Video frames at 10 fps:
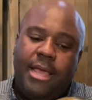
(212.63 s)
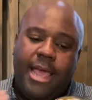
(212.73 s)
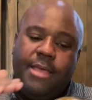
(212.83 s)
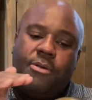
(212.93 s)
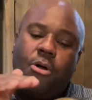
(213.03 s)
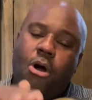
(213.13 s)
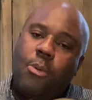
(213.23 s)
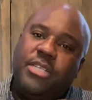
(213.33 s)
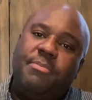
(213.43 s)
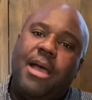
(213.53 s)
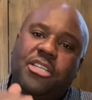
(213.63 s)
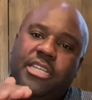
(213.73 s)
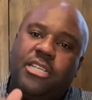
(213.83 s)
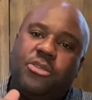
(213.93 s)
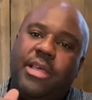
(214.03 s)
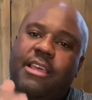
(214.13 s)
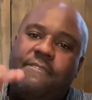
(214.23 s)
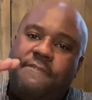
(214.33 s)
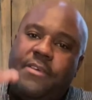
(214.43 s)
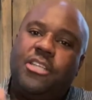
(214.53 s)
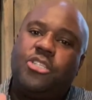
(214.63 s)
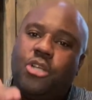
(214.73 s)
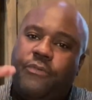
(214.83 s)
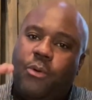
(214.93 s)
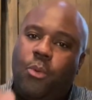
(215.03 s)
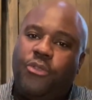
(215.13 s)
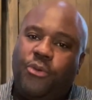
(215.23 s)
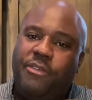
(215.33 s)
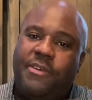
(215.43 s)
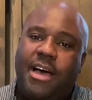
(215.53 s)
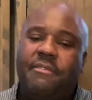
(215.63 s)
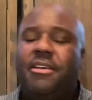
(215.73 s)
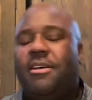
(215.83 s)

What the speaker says: and they're always matching it so that it finishes off at 125.